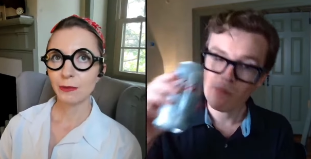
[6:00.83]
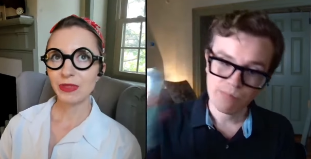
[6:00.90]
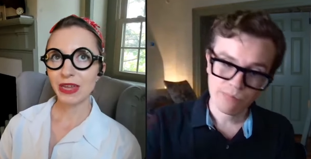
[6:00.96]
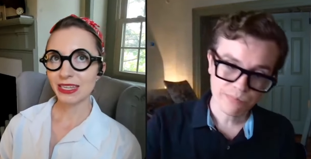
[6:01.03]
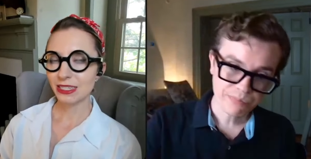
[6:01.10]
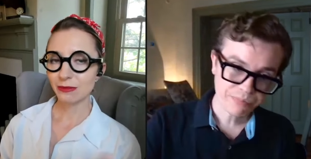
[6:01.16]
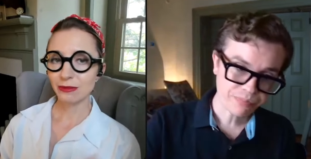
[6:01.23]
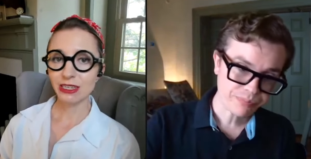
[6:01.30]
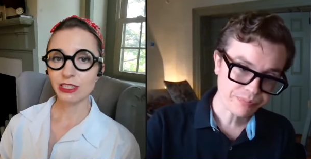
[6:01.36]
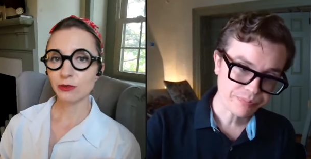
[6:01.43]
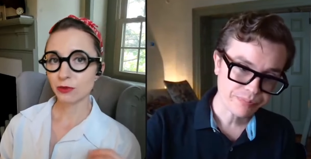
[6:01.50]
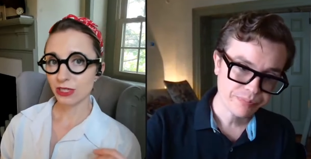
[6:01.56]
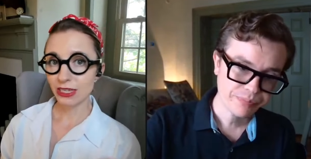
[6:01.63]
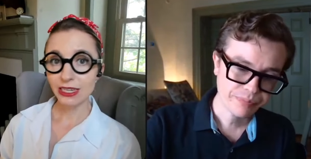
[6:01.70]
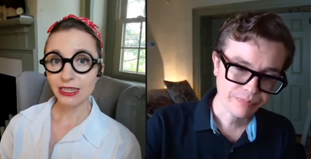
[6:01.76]
Speaker 1: That's something that's
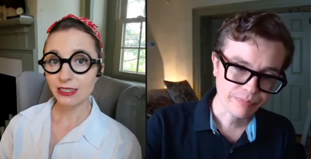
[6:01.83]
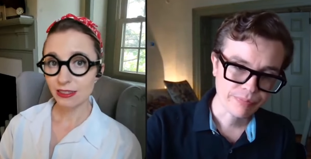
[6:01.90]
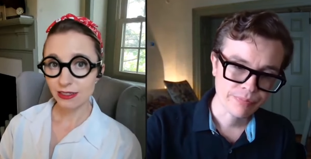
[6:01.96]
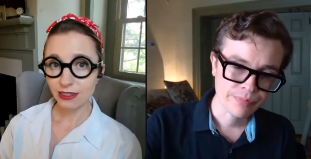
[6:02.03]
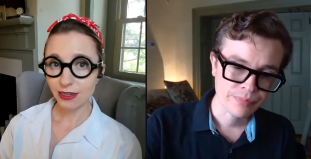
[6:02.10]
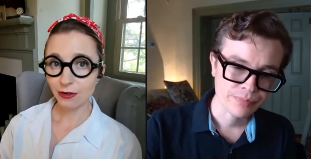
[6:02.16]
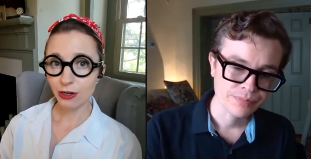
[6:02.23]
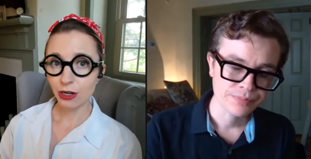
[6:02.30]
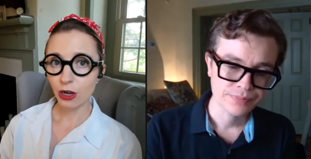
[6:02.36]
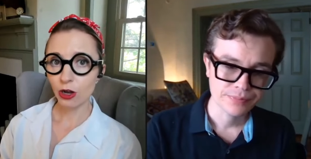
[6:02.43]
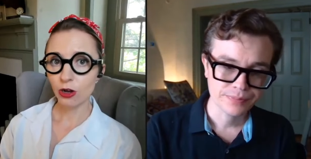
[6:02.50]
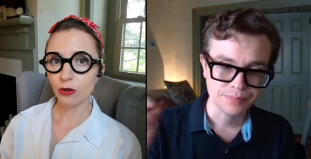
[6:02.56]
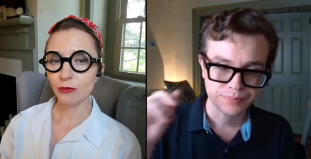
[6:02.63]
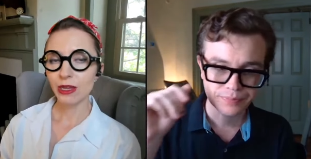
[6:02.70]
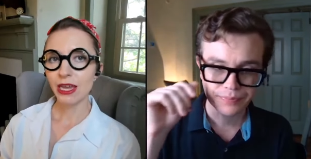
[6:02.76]
really easy to sew at
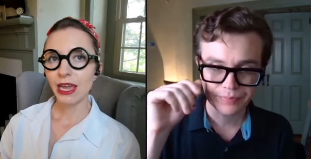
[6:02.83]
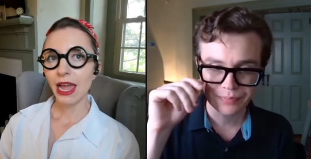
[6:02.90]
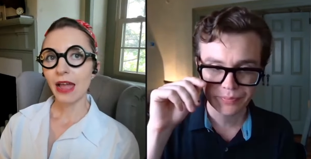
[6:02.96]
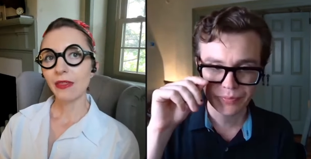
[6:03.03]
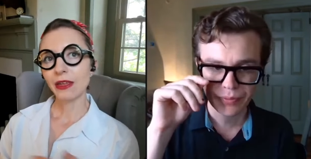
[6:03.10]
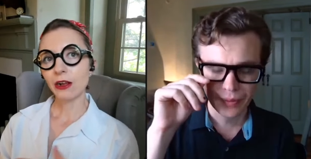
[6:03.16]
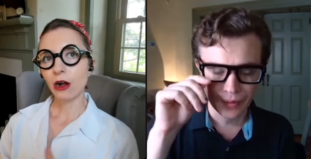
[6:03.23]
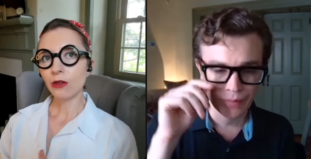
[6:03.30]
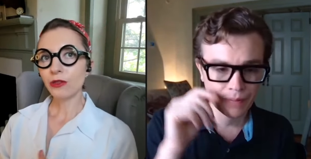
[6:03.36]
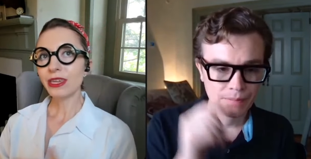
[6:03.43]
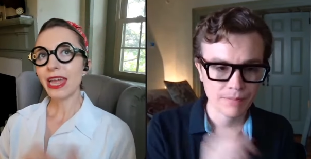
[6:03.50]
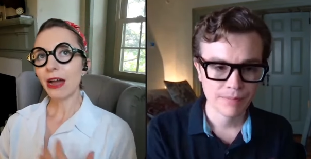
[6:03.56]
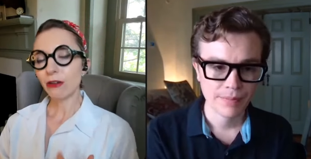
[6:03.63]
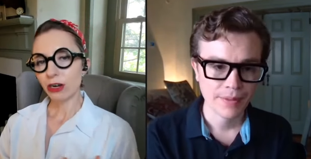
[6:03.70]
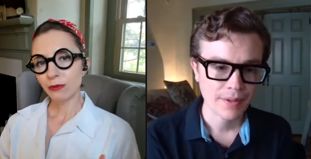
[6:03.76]
home, and like all
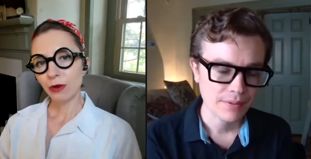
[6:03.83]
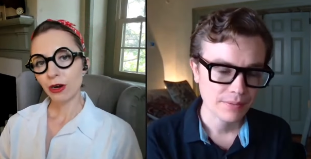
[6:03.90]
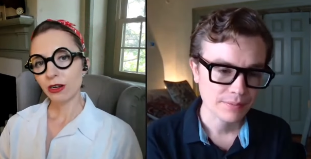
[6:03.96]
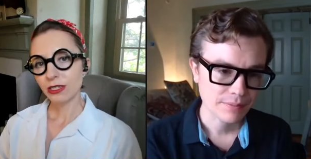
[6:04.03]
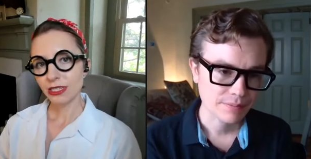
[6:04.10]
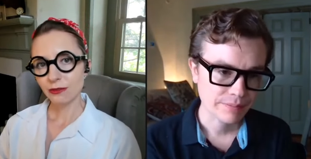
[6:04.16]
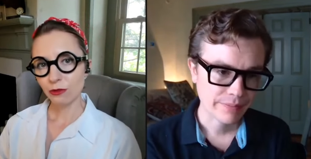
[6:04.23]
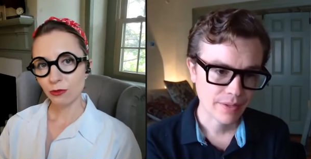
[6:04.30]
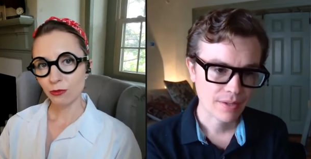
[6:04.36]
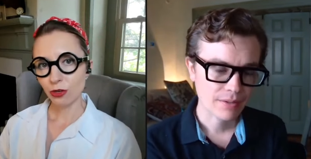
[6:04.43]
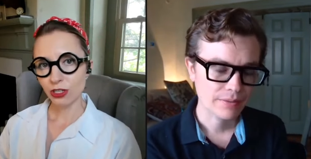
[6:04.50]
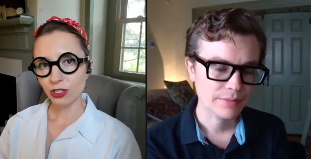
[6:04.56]
the outer parts that were more